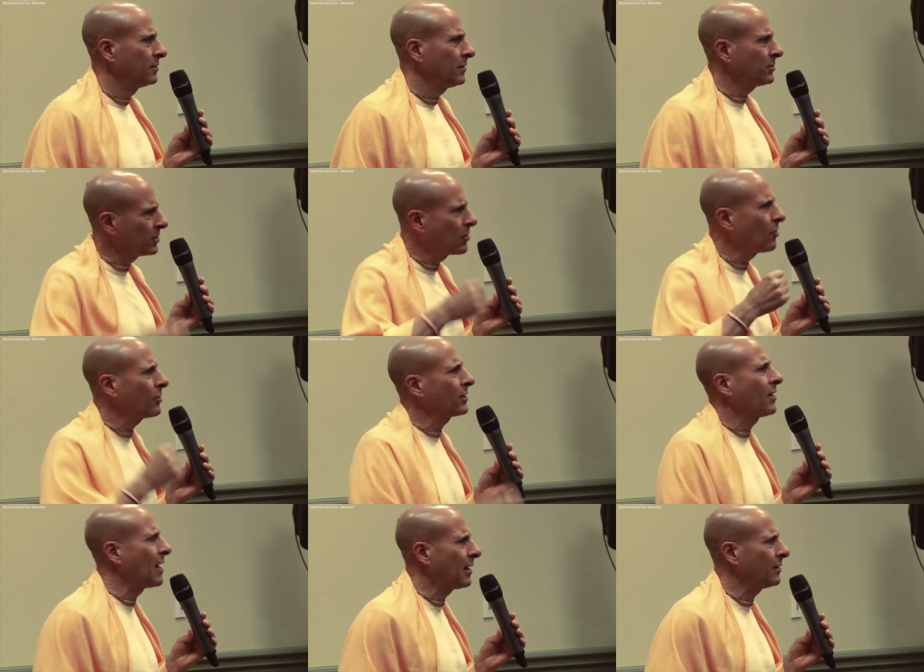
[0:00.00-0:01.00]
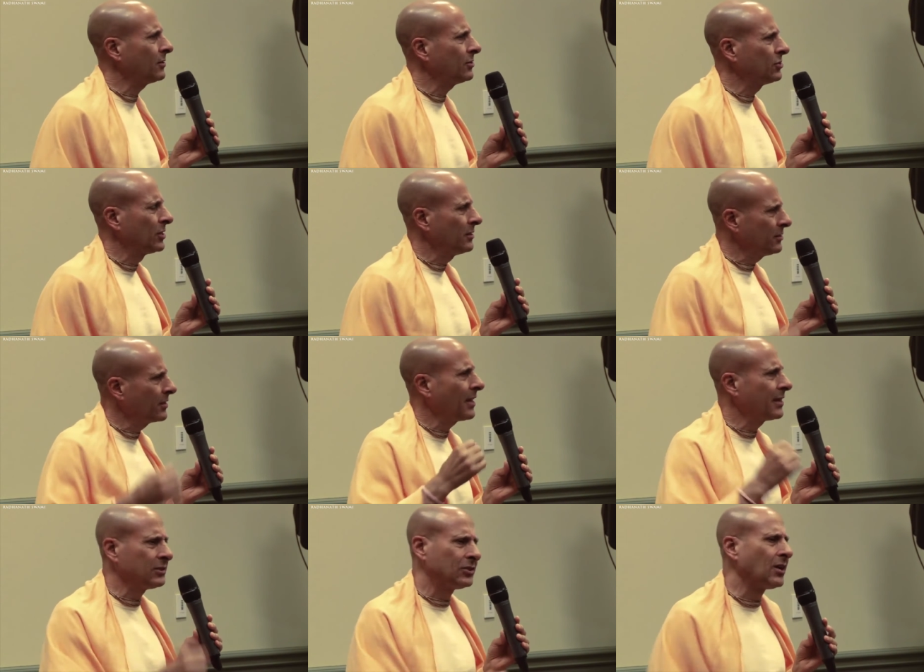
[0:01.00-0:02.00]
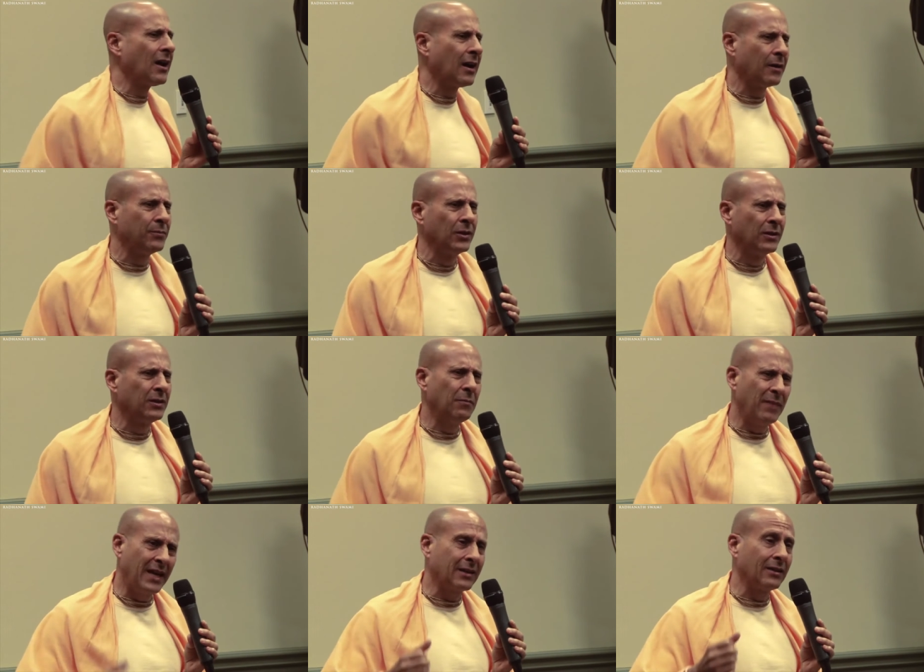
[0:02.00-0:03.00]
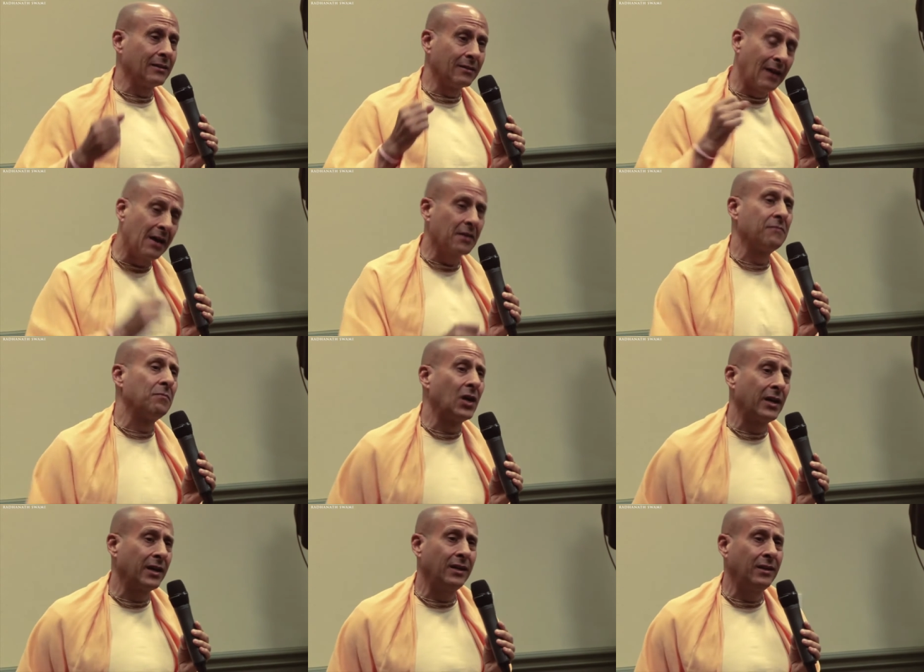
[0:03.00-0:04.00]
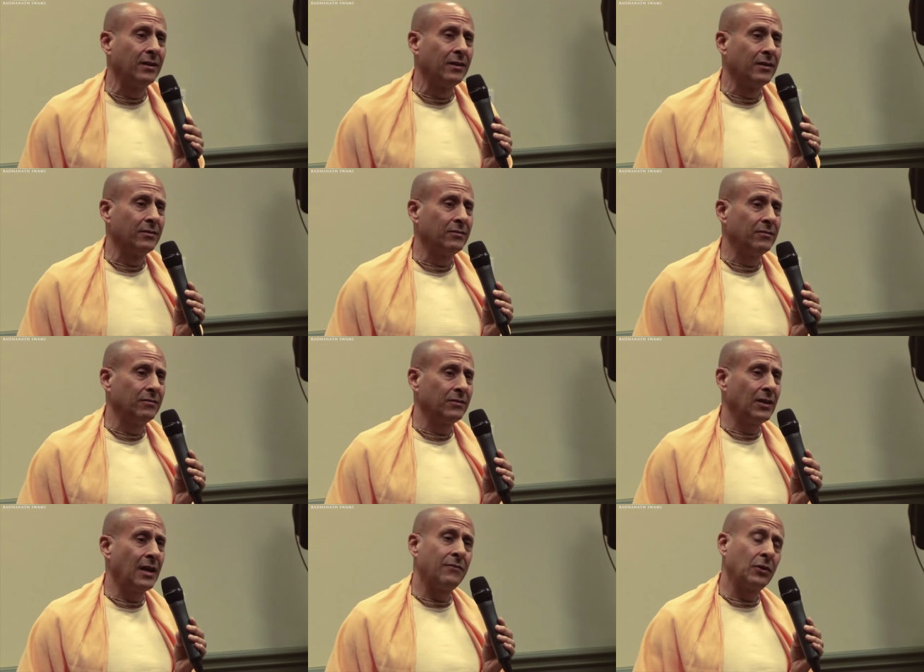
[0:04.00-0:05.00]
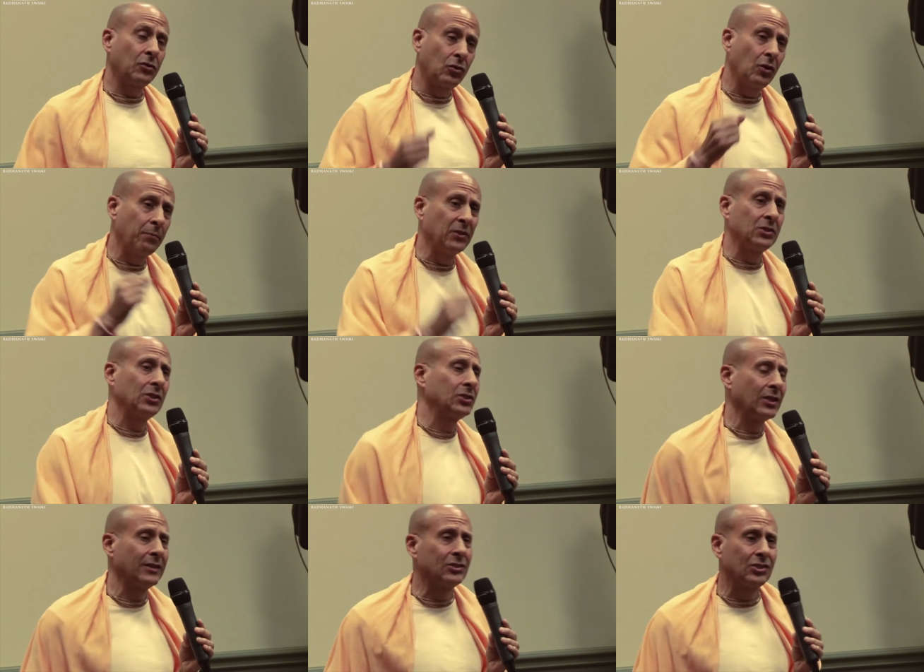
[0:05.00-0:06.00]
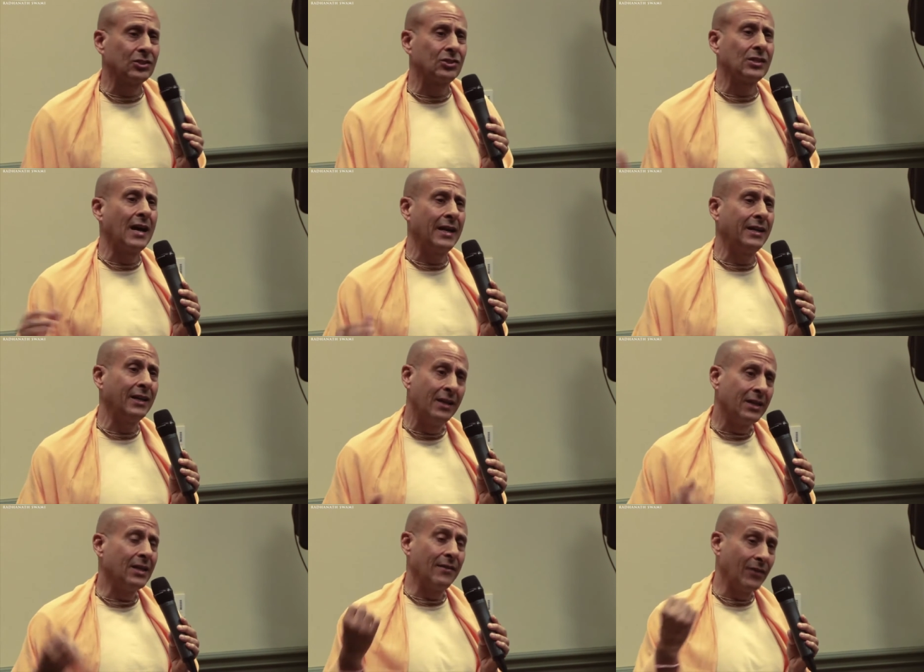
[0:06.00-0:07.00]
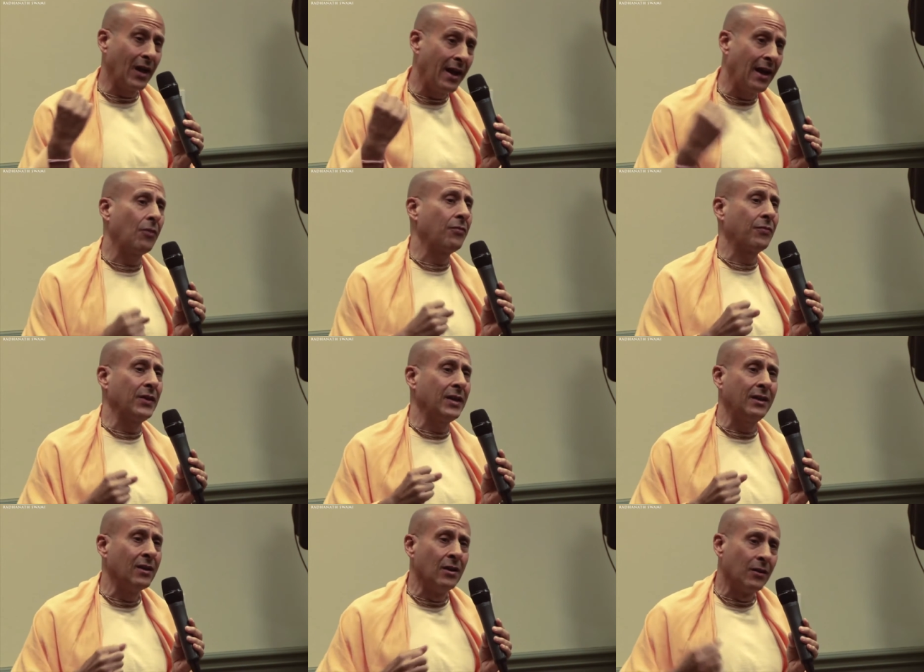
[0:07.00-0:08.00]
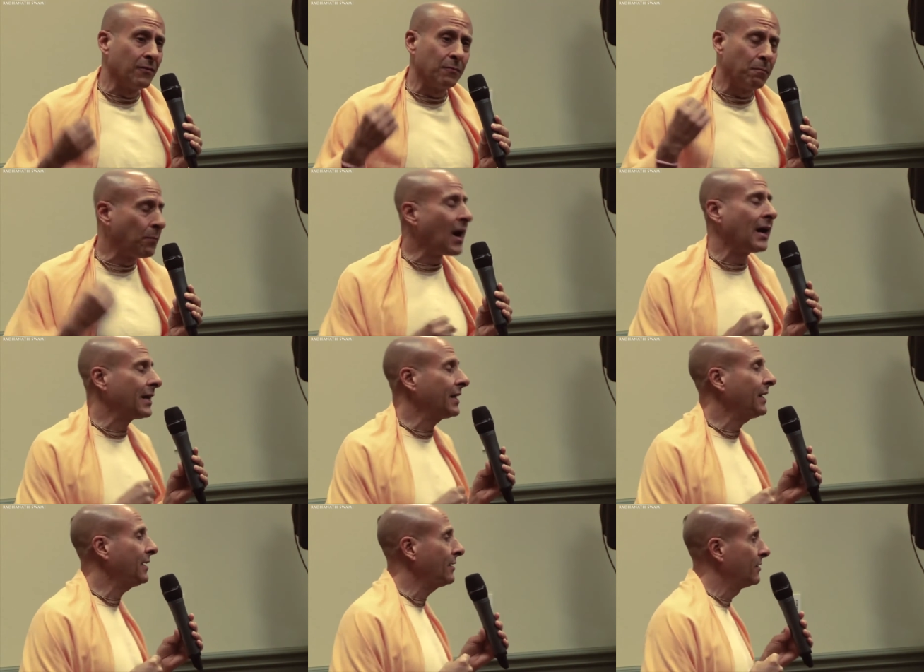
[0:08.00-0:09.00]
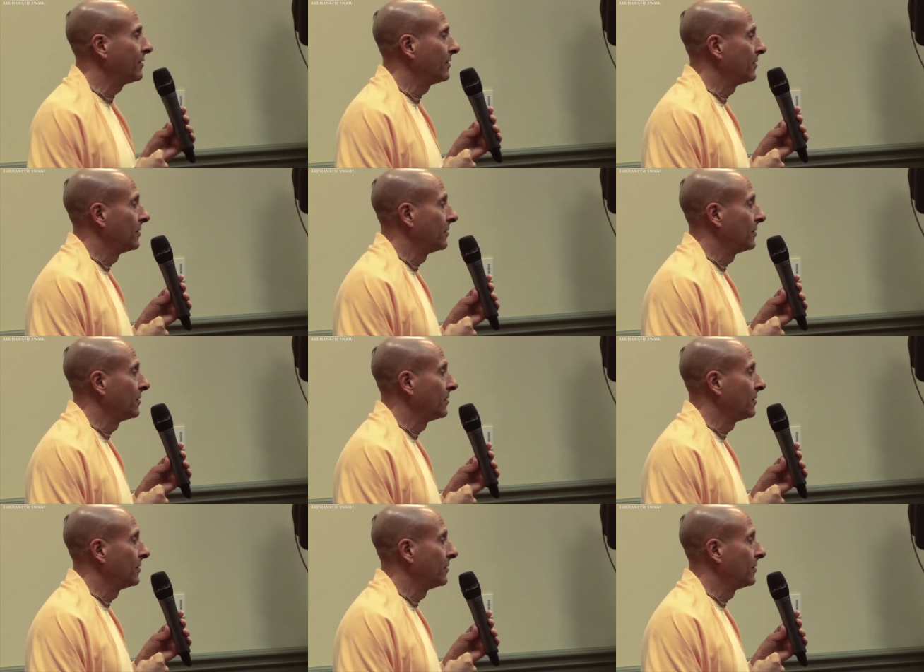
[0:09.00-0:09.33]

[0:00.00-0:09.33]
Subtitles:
is you go to college, you get a job, you make a lot of money, you have a good position in society, you have a healthy body,